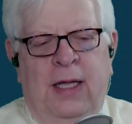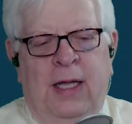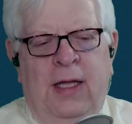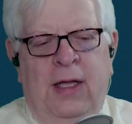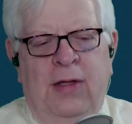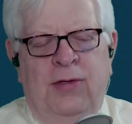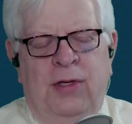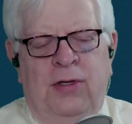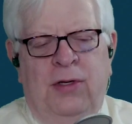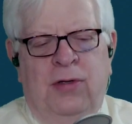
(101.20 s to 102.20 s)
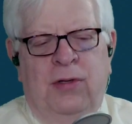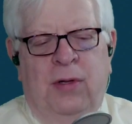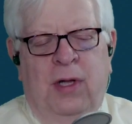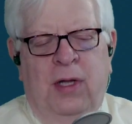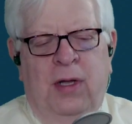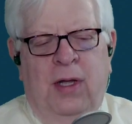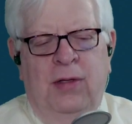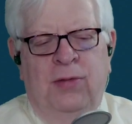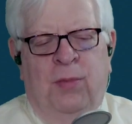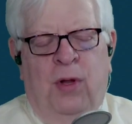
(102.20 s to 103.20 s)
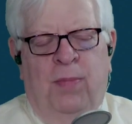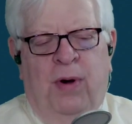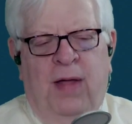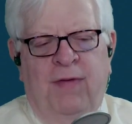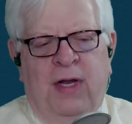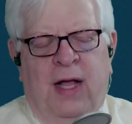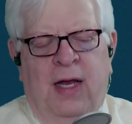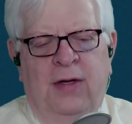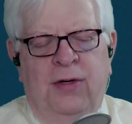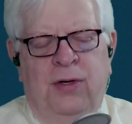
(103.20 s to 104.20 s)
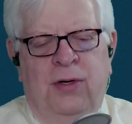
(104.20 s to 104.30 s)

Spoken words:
Is it just a small private college?